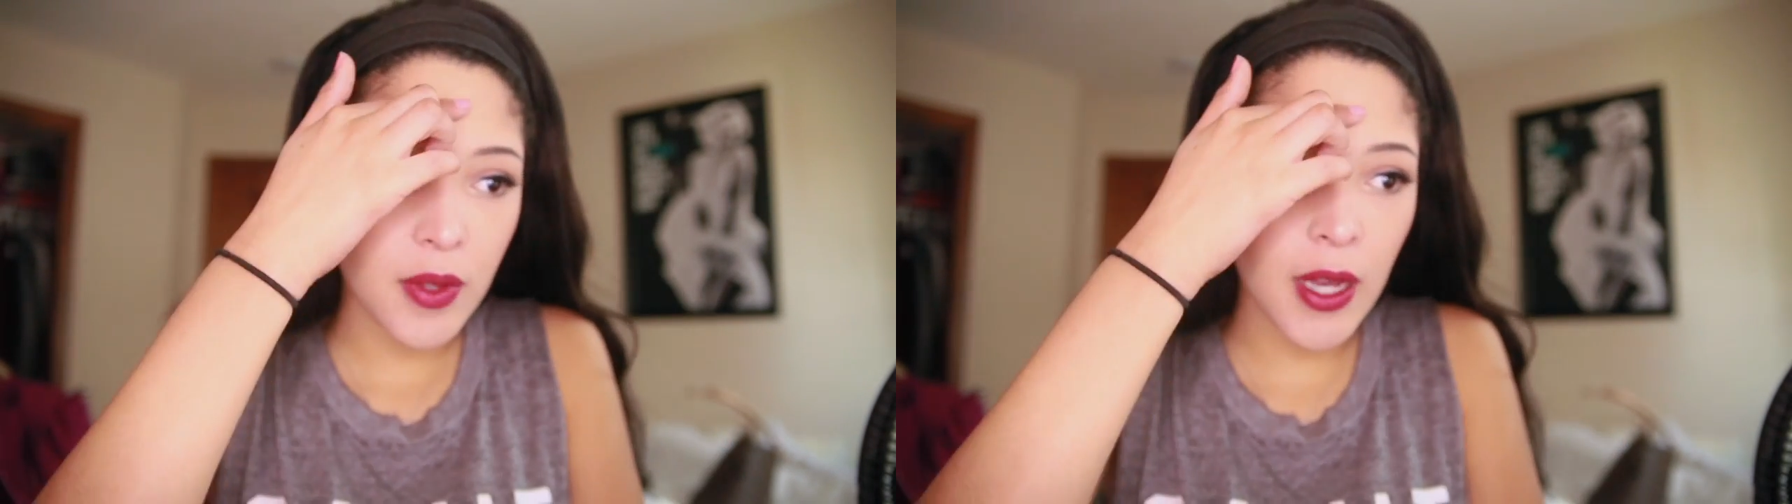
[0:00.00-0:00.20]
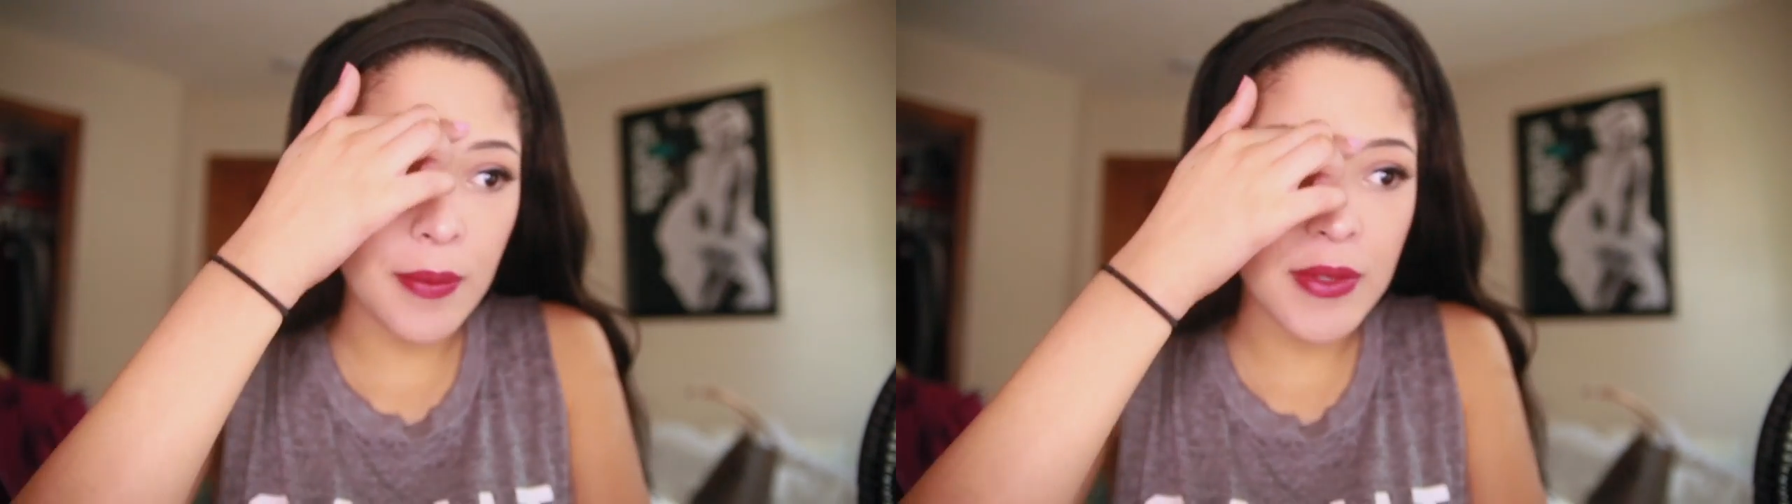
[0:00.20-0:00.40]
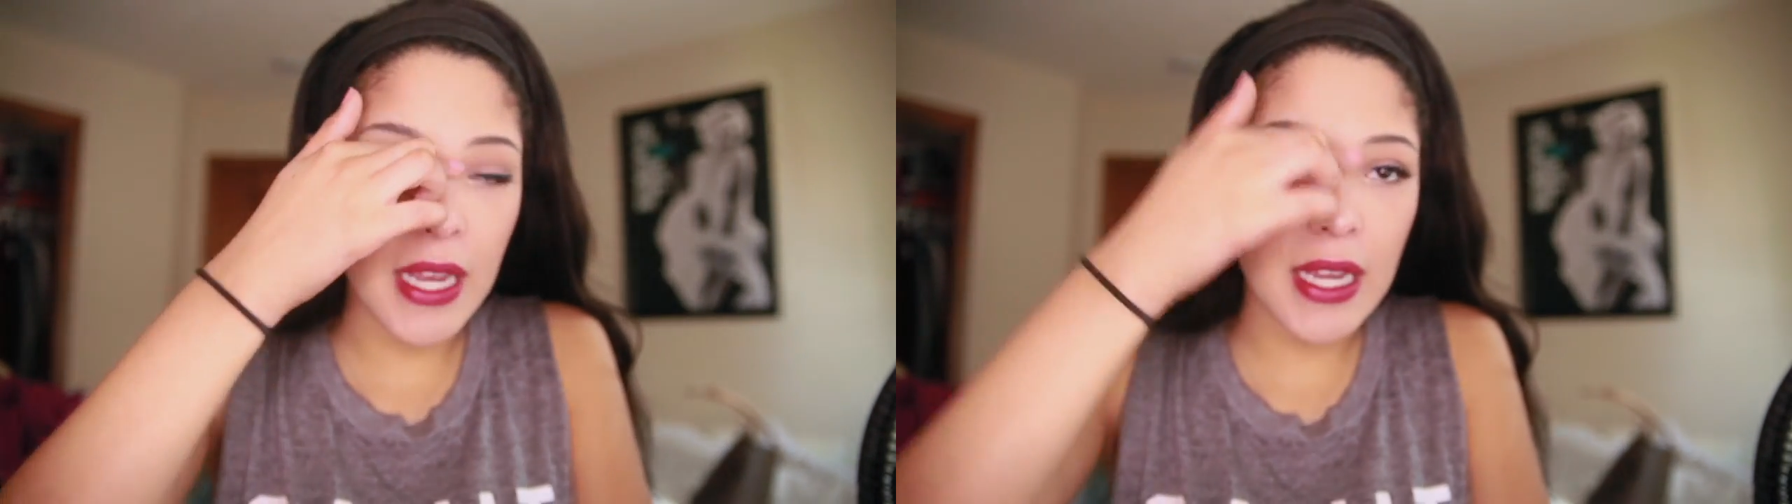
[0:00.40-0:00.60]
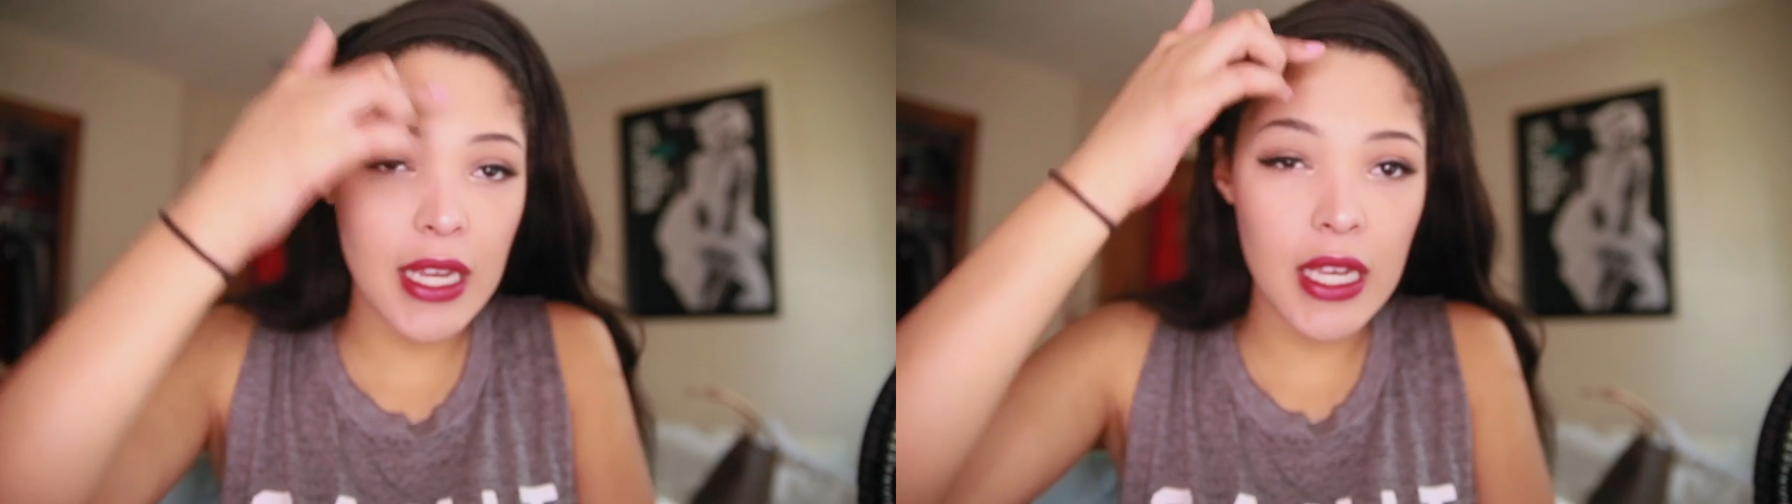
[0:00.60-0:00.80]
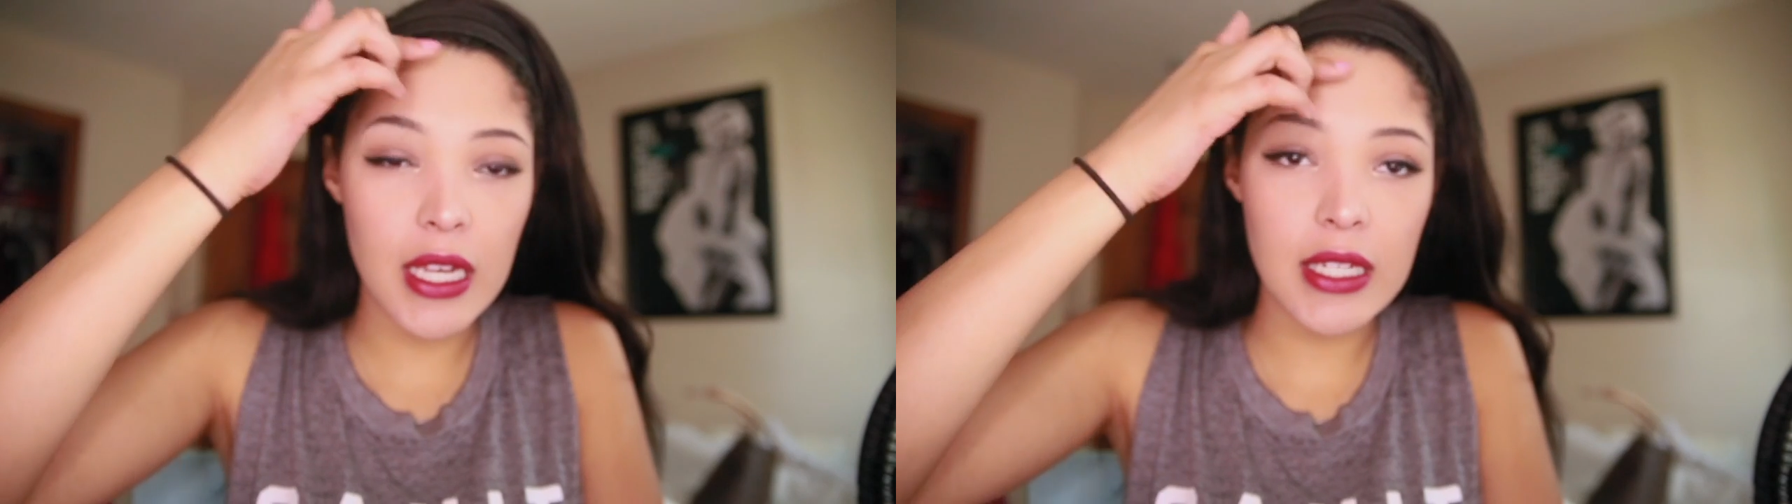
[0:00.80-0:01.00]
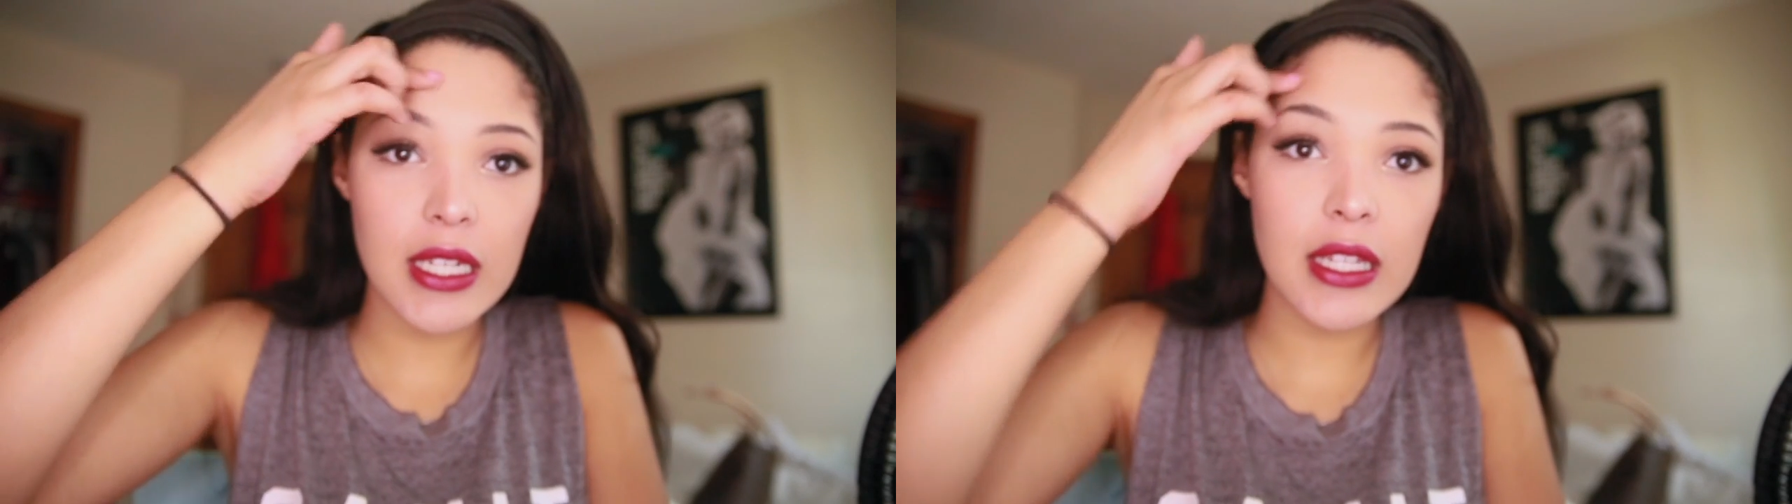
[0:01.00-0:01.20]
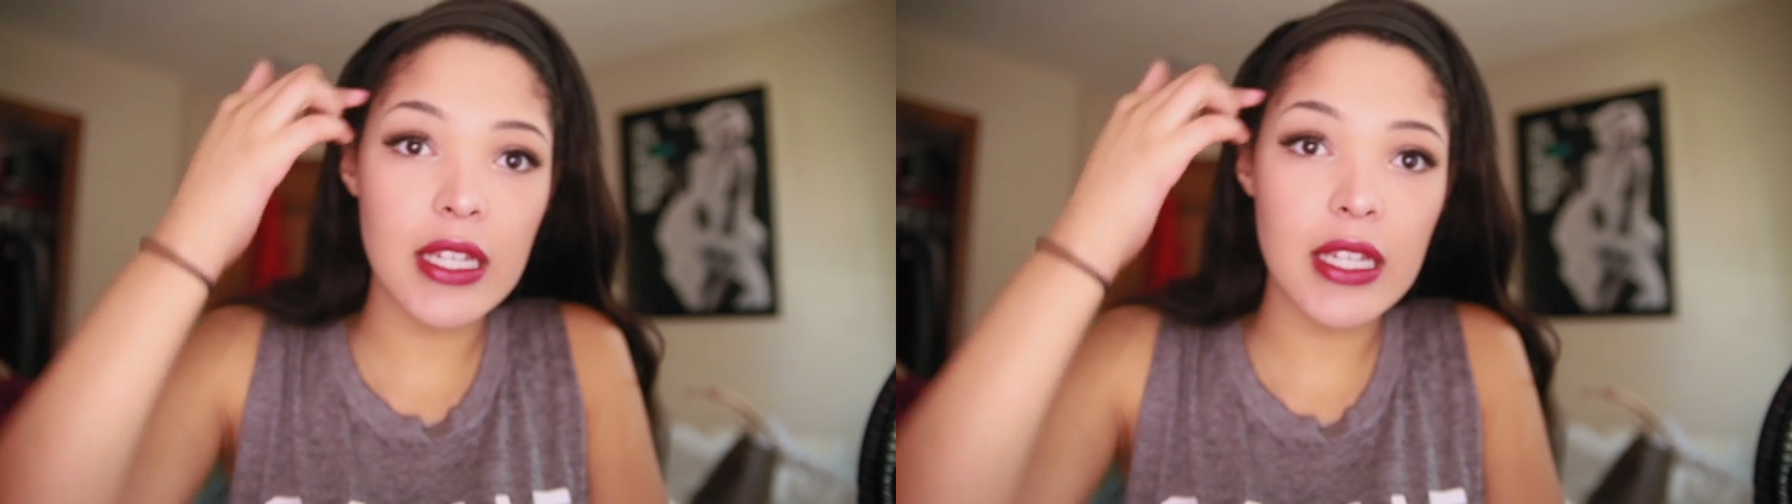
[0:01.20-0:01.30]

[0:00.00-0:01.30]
update in